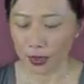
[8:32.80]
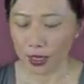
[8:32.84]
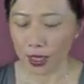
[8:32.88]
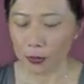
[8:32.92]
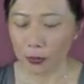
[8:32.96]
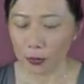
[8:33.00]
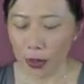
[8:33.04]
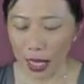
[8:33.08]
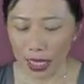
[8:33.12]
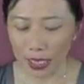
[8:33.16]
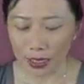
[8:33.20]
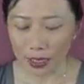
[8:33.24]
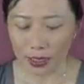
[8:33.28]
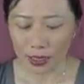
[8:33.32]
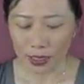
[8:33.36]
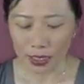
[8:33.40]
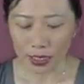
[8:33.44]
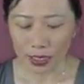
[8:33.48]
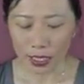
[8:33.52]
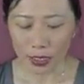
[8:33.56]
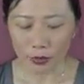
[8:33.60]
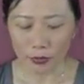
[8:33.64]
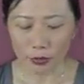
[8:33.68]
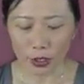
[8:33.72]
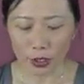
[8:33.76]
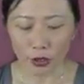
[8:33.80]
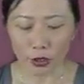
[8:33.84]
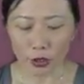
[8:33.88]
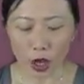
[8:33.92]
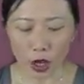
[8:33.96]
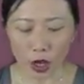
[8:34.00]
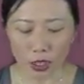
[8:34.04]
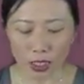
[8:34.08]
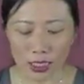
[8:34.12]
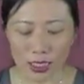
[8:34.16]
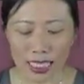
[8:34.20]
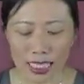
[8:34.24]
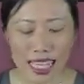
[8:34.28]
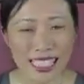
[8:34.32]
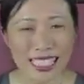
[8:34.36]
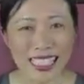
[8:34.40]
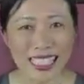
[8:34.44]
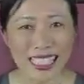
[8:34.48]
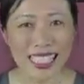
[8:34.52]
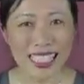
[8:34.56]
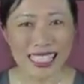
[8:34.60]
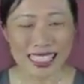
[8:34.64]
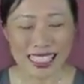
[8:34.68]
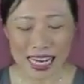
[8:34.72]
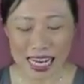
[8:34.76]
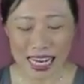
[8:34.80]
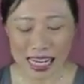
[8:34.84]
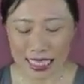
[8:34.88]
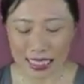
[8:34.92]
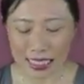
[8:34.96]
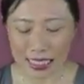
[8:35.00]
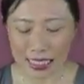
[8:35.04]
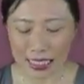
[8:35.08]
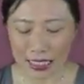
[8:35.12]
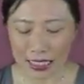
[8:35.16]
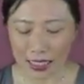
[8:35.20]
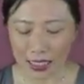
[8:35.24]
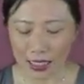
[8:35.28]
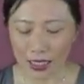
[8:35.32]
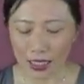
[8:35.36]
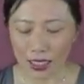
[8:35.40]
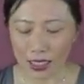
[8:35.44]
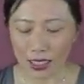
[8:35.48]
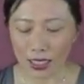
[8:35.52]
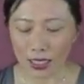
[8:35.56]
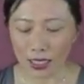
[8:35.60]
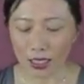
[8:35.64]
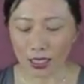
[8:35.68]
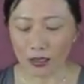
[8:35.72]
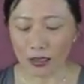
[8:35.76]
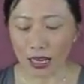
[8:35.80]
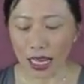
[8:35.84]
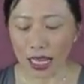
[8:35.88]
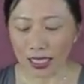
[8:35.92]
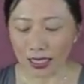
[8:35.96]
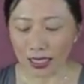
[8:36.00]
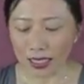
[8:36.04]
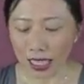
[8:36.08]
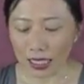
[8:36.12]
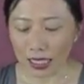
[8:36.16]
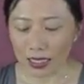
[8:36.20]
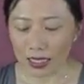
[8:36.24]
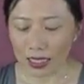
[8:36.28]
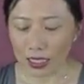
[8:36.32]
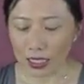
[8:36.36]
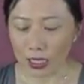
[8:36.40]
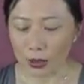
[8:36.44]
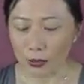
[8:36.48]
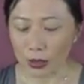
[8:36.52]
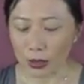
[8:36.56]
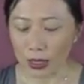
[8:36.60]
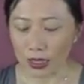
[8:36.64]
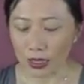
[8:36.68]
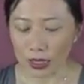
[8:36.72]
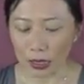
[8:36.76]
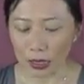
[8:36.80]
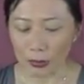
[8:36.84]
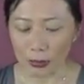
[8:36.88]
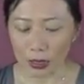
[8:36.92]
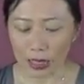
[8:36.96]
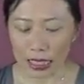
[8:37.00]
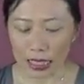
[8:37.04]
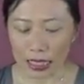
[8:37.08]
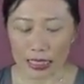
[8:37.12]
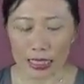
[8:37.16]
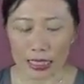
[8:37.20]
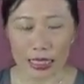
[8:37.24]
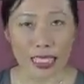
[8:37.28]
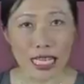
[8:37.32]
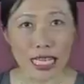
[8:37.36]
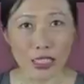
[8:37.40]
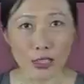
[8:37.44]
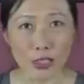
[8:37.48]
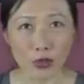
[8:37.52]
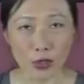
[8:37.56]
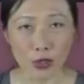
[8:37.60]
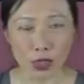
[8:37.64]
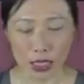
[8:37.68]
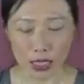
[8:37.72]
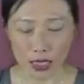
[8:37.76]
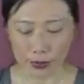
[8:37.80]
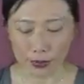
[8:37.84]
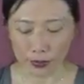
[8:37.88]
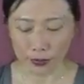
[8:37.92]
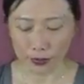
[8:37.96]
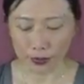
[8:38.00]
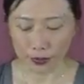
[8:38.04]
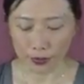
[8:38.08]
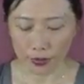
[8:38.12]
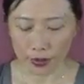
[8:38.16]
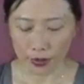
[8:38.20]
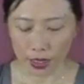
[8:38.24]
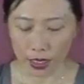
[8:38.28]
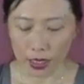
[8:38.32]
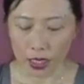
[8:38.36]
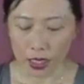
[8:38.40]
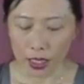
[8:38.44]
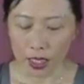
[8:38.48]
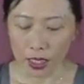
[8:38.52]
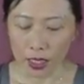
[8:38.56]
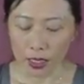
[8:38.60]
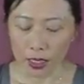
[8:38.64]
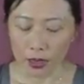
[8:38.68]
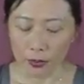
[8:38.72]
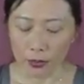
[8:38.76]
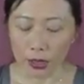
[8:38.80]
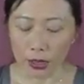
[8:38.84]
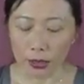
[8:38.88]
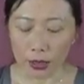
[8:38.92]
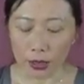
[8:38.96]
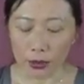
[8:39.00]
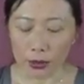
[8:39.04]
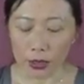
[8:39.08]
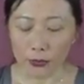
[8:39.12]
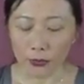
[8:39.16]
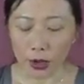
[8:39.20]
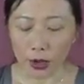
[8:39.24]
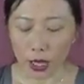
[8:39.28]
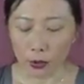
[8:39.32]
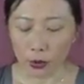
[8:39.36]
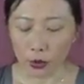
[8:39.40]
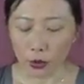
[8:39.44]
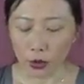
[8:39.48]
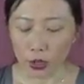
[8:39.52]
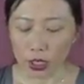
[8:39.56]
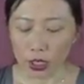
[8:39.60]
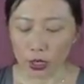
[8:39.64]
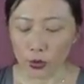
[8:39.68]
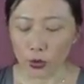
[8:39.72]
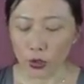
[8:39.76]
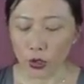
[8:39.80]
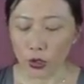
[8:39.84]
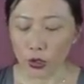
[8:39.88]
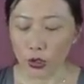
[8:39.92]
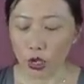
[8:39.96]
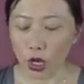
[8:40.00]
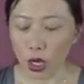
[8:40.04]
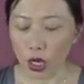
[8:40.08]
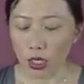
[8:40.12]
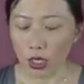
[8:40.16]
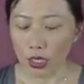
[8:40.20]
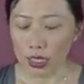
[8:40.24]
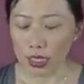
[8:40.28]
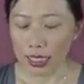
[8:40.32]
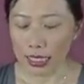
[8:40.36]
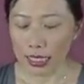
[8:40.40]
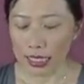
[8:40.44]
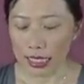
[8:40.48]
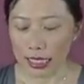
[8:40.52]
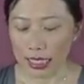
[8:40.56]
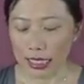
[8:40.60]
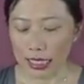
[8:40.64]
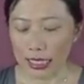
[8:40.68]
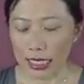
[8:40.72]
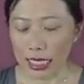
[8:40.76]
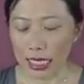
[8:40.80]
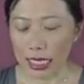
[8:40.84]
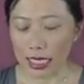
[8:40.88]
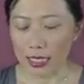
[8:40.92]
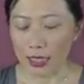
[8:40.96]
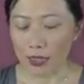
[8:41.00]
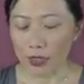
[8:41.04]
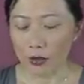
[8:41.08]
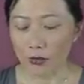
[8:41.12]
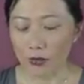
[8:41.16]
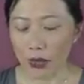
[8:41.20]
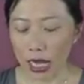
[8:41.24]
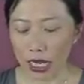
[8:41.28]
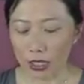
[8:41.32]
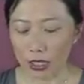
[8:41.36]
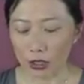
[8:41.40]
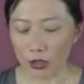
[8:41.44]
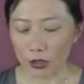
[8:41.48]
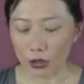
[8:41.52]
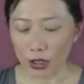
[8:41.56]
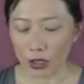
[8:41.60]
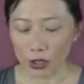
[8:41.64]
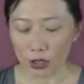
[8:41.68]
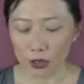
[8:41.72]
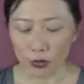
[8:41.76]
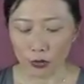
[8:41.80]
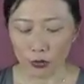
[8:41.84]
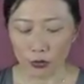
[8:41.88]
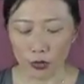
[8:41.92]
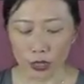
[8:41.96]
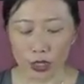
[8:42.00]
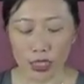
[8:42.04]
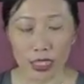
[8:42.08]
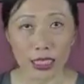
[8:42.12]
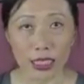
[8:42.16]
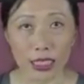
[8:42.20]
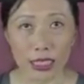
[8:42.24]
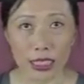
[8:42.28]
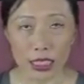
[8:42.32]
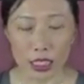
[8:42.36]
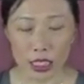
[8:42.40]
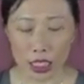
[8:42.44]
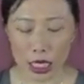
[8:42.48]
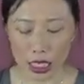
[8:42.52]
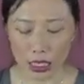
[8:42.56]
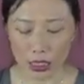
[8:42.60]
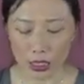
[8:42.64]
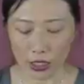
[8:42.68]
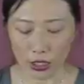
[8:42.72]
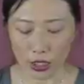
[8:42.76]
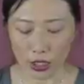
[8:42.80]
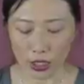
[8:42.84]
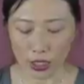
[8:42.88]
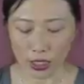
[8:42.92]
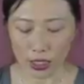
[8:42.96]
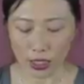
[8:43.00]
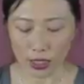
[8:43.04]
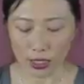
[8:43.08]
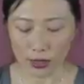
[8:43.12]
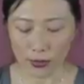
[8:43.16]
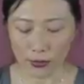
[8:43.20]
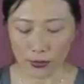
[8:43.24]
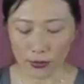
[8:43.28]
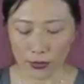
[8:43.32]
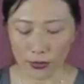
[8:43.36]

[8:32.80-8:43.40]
But if they're long-standing and dense, they're unlikely to be eliminated naturally. Miriam's fibroids were not seen as a factor in her fertility challenges.